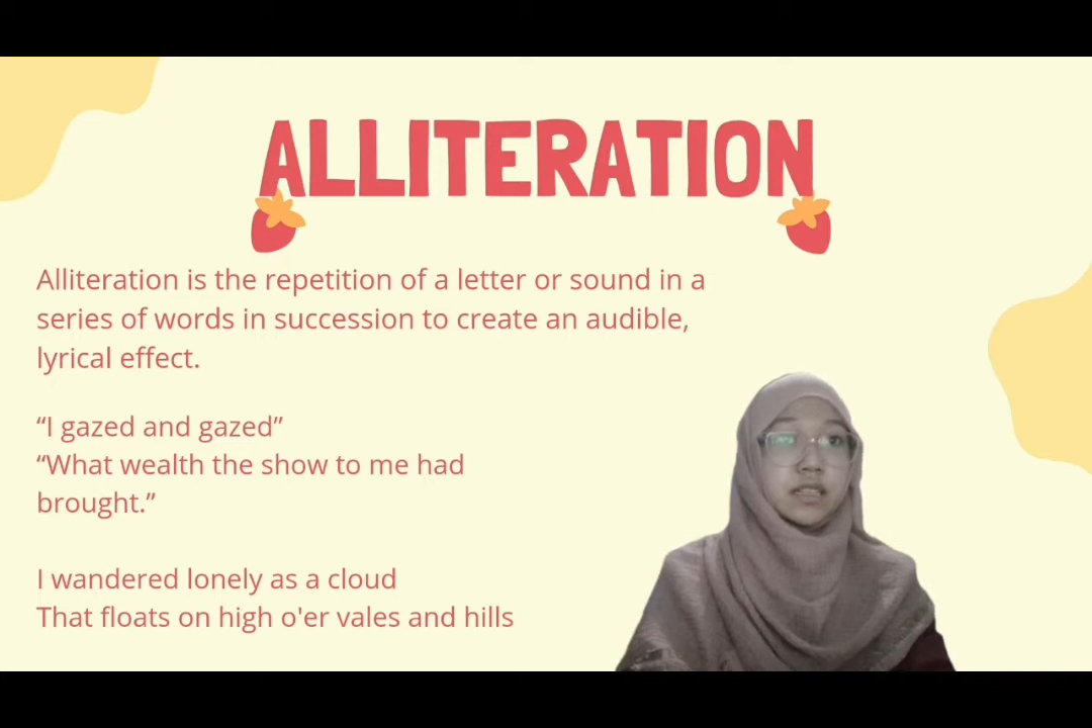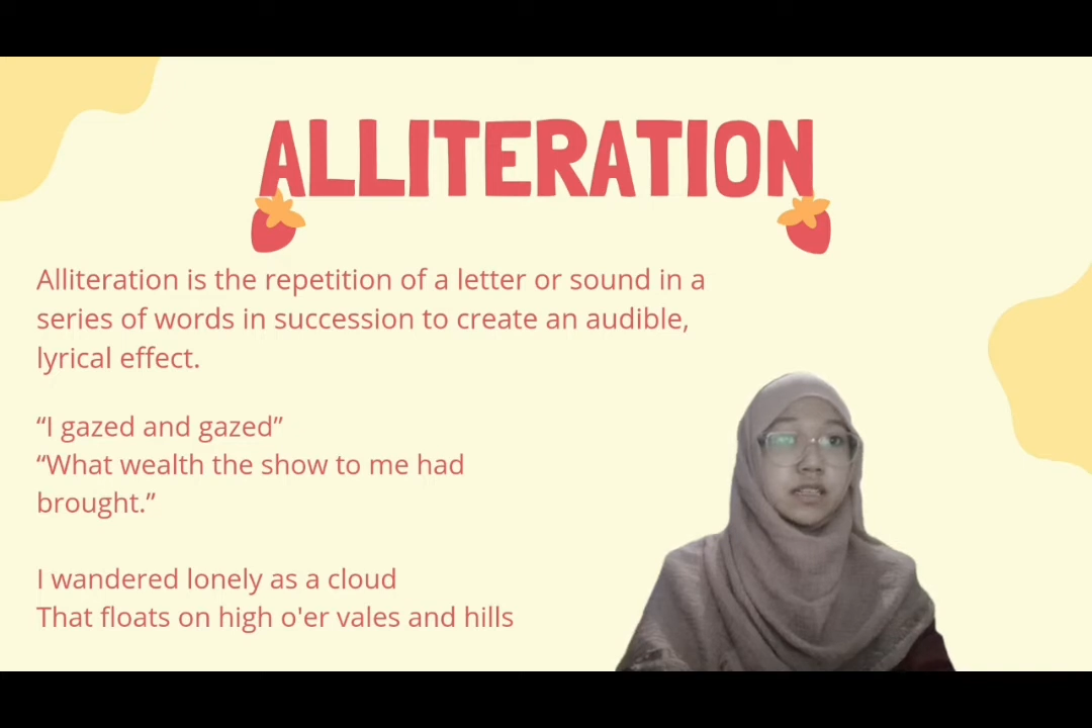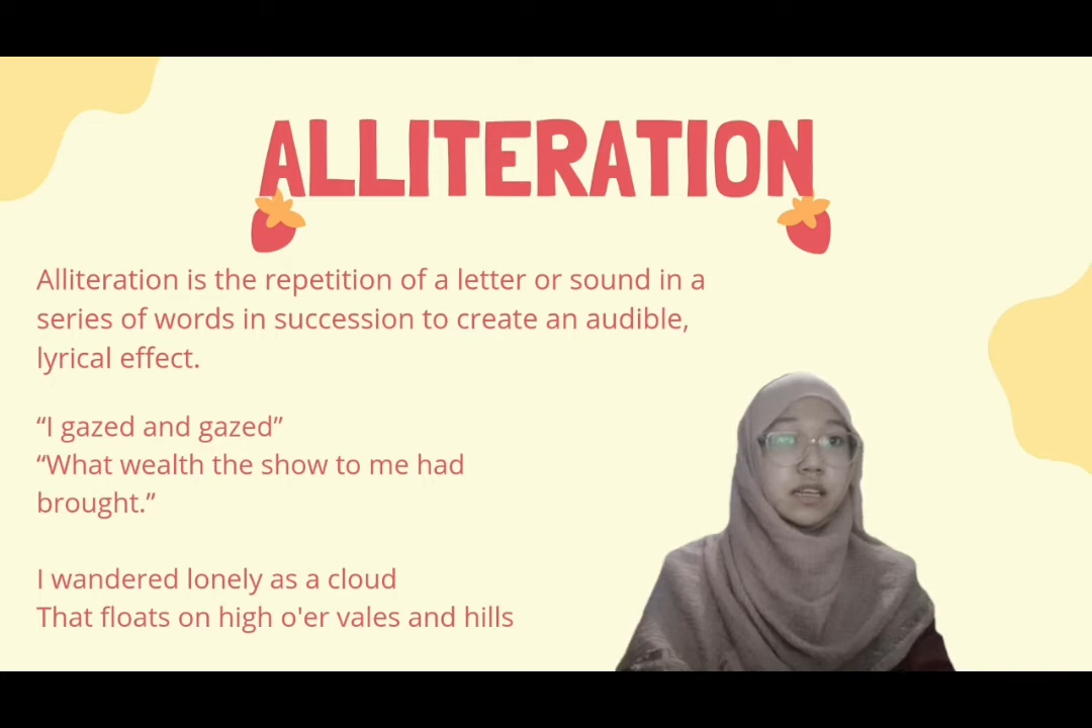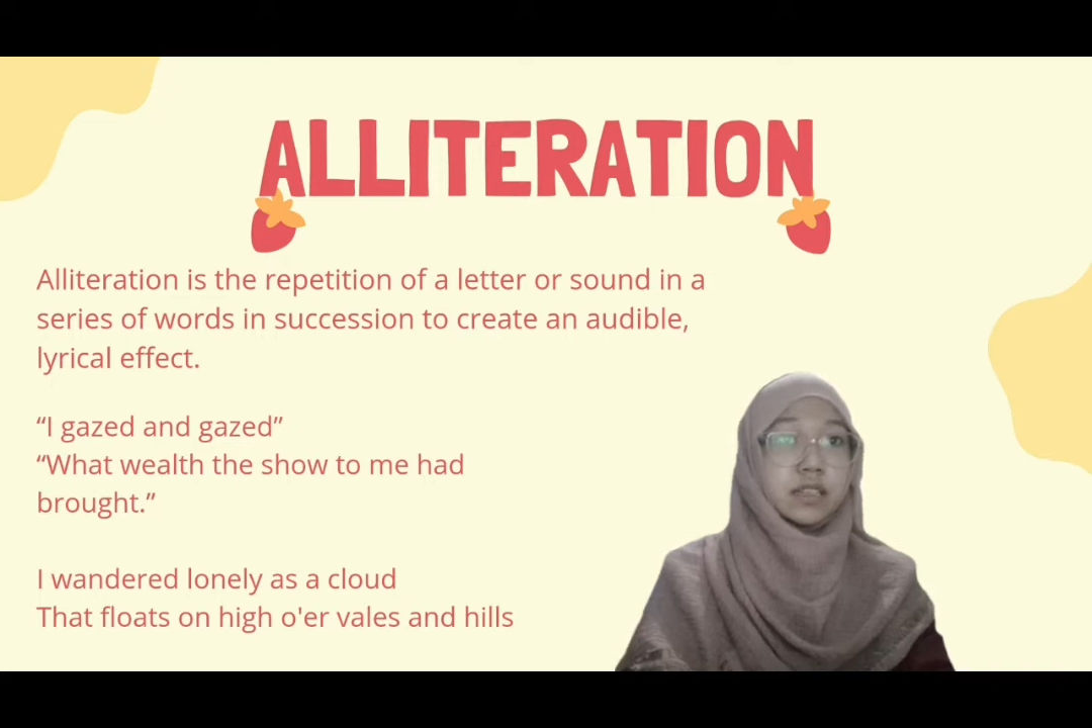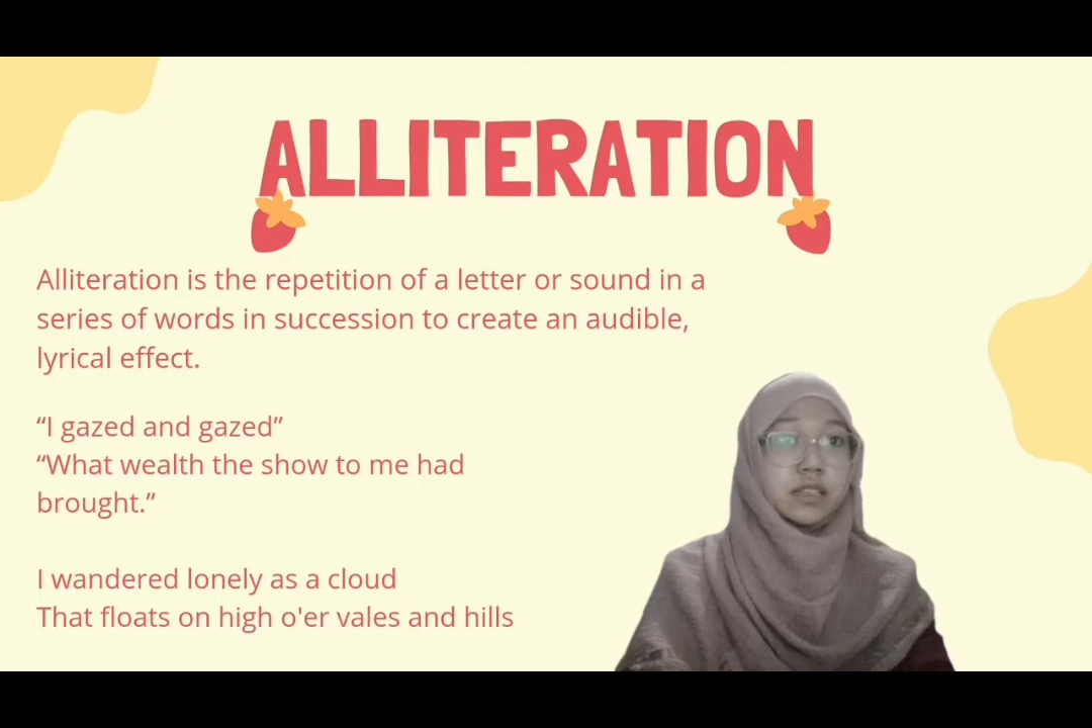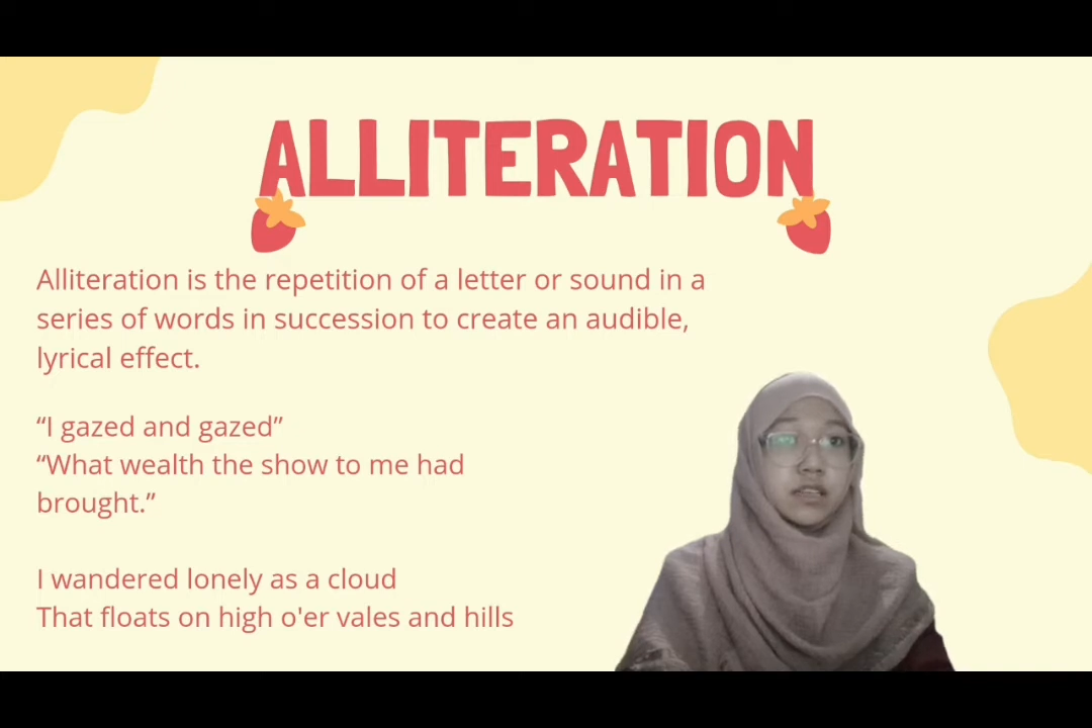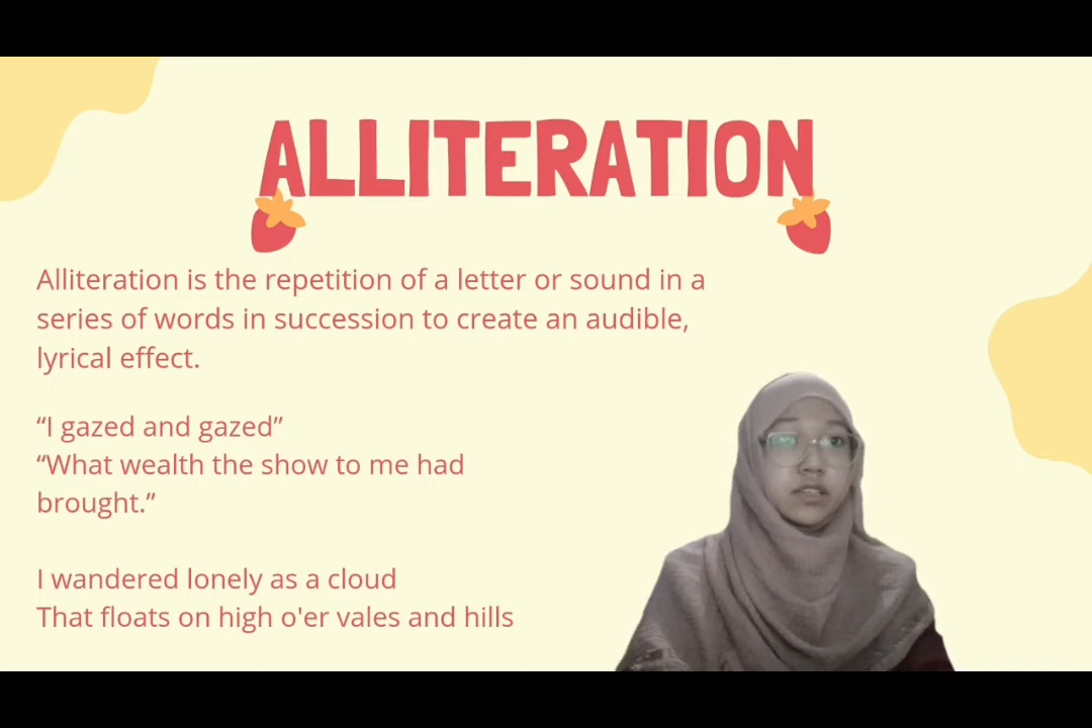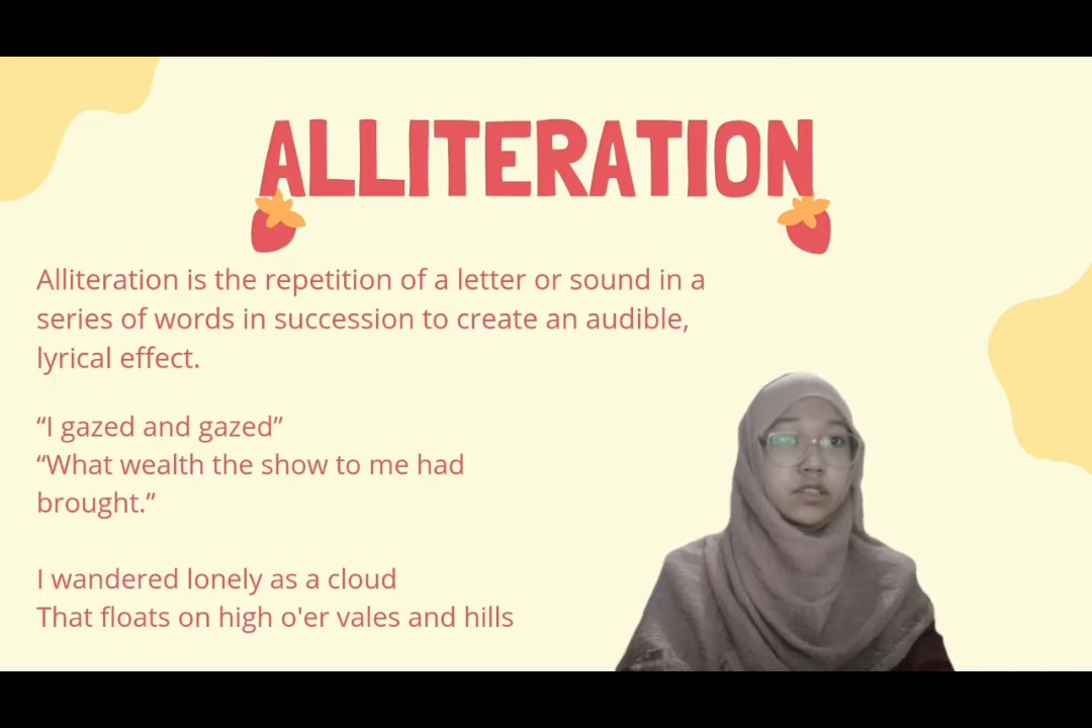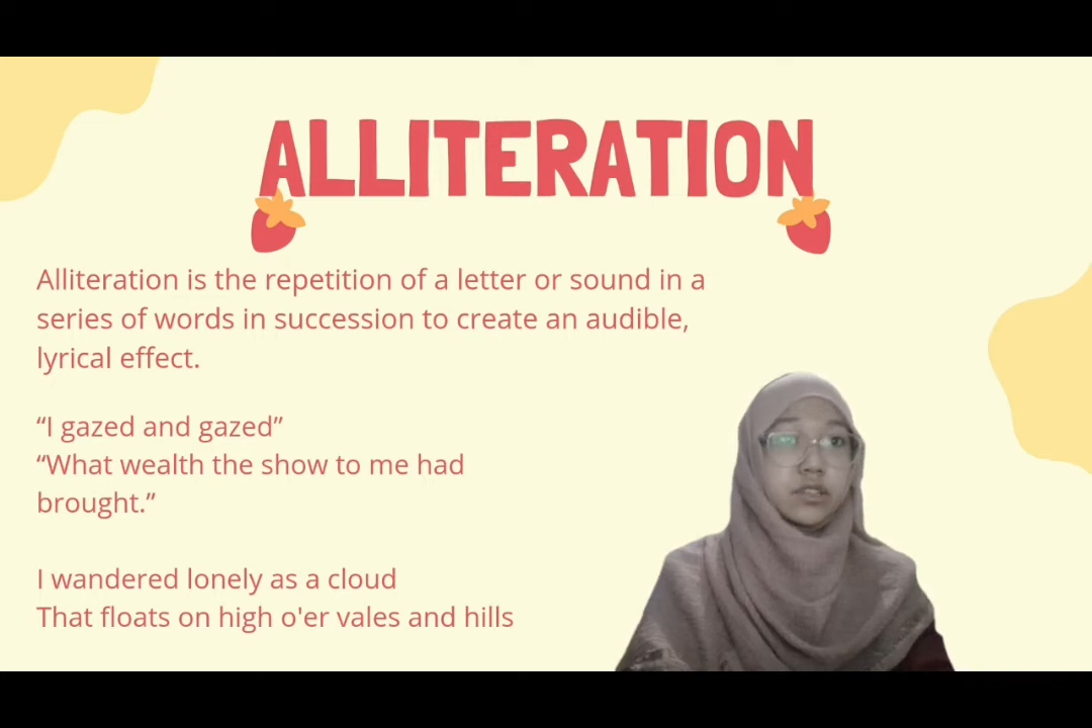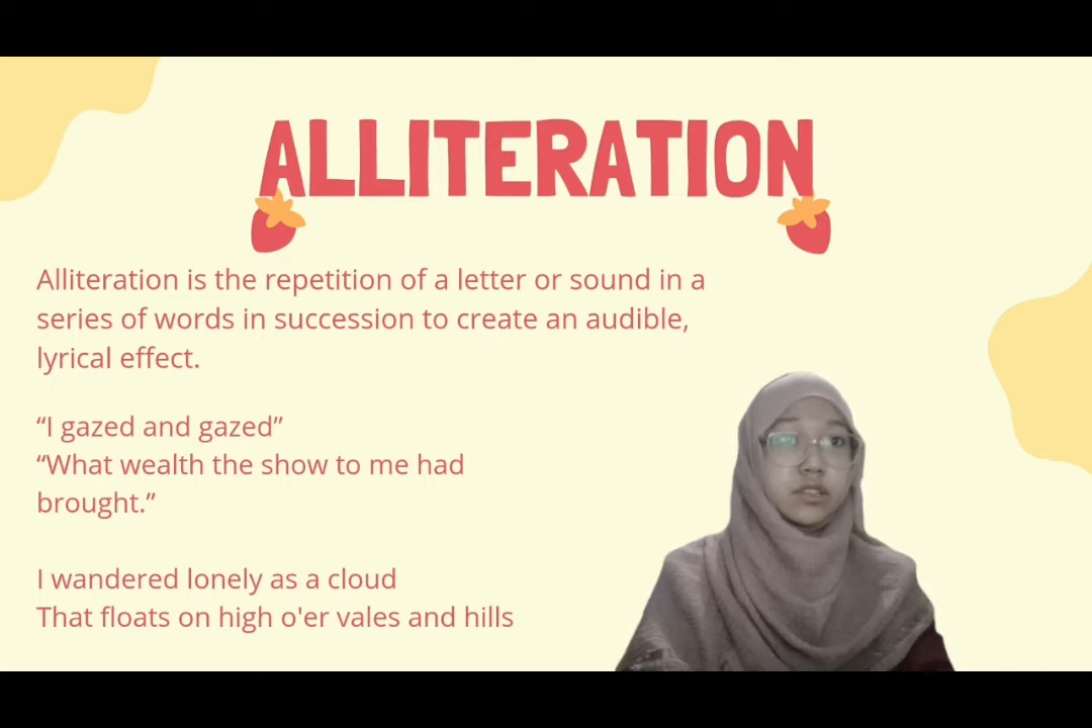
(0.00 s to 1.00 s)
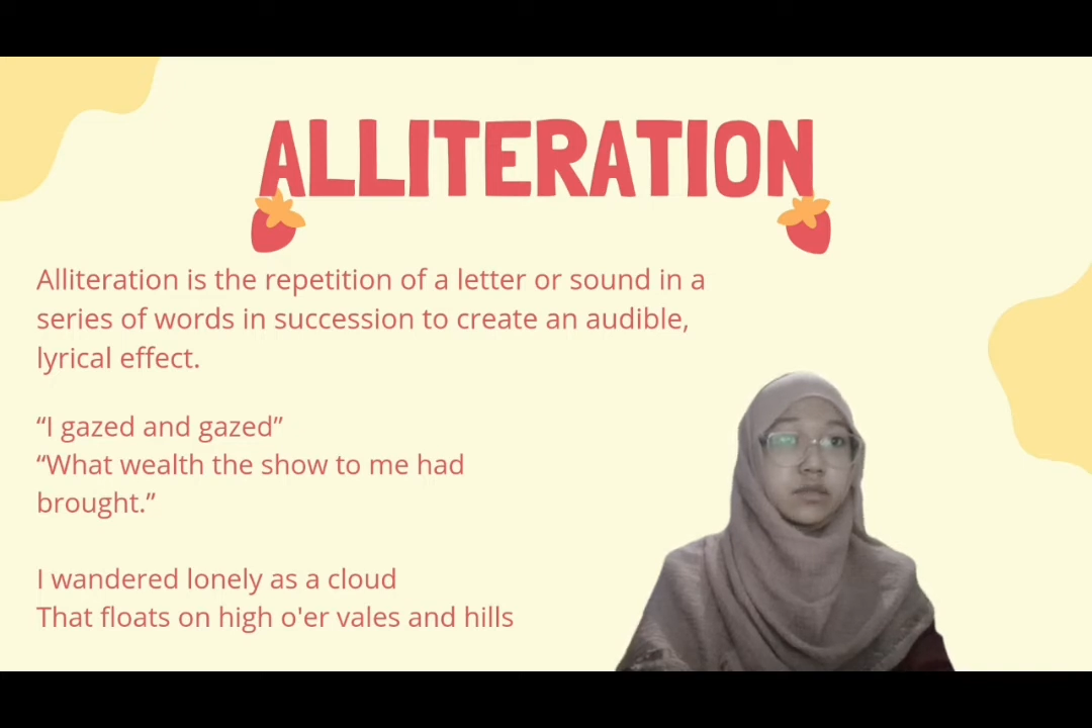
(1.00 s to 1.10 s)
succession